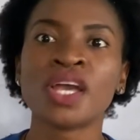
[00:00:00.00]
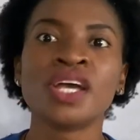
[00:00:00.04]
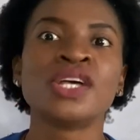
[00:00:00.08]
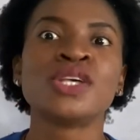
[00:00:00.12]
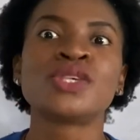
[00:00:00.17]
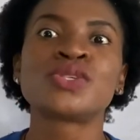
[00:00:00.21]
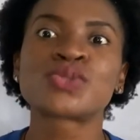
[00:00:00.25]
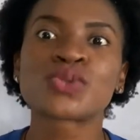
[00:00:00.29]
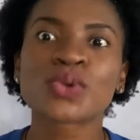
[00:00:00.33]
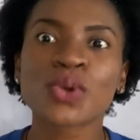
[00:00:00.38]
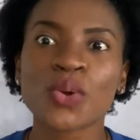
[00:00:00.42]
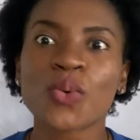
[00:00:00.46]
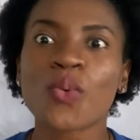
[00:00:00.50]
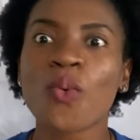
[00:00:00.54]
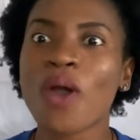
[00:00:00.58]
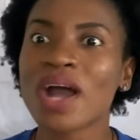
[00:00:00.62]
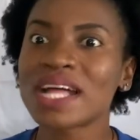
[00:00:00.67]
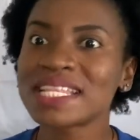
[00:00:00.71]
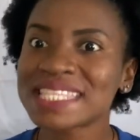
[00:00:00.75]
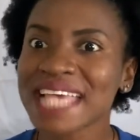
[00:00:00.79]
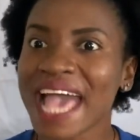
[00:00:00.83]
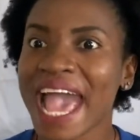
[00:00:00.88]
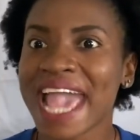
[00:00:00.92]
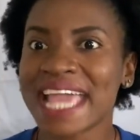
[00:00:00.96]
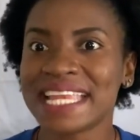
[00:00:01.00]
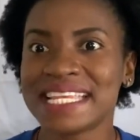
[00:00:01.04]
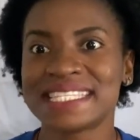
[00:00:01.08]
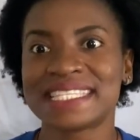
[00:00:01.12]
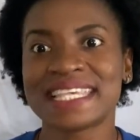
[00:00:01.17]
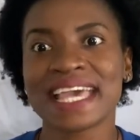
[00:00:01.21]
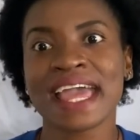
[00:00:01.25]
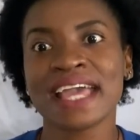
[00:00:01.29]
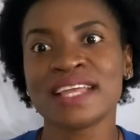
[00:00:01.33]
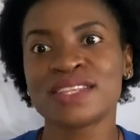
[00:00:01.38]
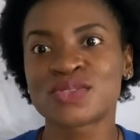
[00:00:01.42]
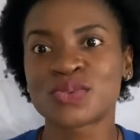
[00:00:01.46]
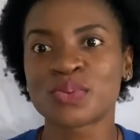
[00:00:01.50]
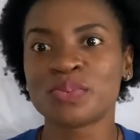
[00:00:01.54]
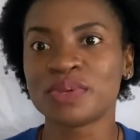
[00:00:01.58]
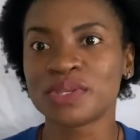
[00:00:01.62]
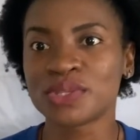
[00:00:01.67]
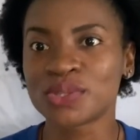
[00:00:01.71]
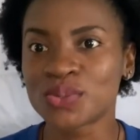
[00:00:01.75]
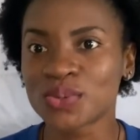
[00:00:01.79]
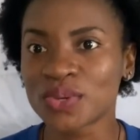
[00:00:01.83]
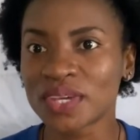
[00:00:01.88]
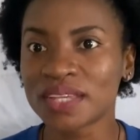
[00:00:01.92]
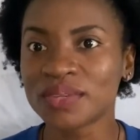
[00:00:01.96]
So what I decided to be
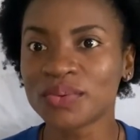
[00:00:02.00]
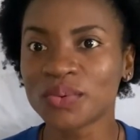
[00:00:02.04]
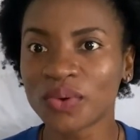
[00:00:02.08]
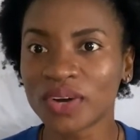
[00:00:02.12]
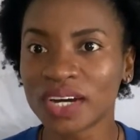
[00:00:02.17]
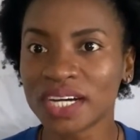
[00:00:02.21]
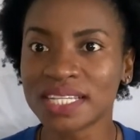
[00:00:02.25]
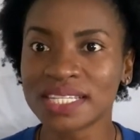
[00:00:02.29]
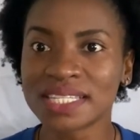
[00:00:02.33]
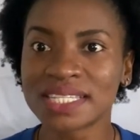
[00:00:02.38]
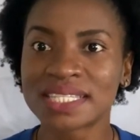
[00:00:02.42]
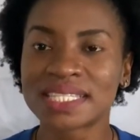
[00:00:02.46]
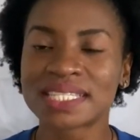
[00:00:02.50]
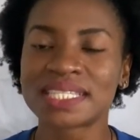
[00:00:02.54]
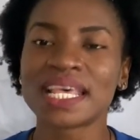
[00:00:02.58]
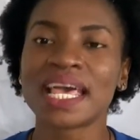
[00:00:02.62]
doing was,